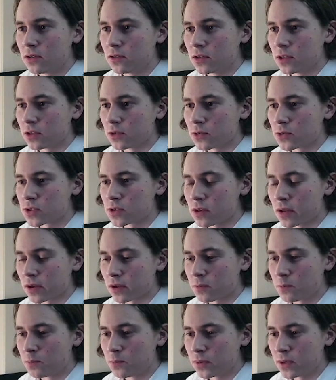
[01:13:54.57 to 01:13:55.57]
that looks like
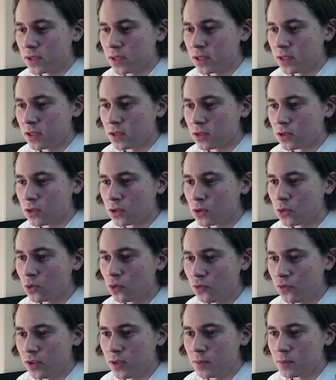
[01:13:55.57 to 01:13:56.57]
pretty
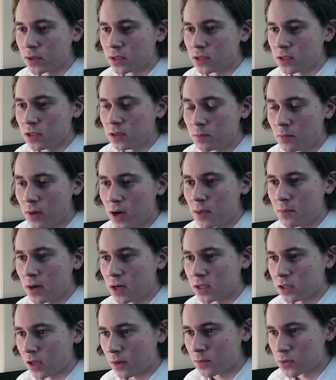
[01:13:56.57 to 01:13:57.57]
goofy, but in my
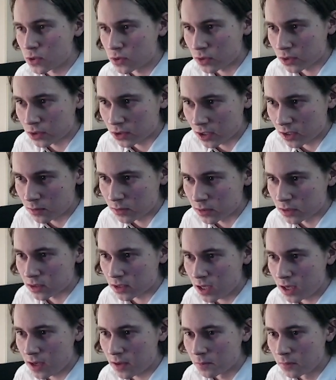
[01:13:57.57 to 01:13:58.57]
mind absolutely incredible in
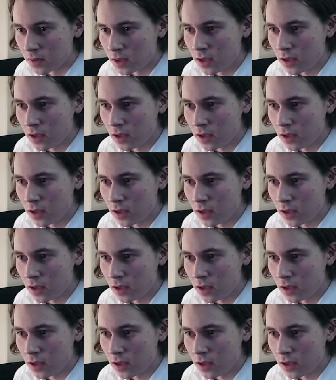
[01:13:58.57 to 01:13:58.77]
game.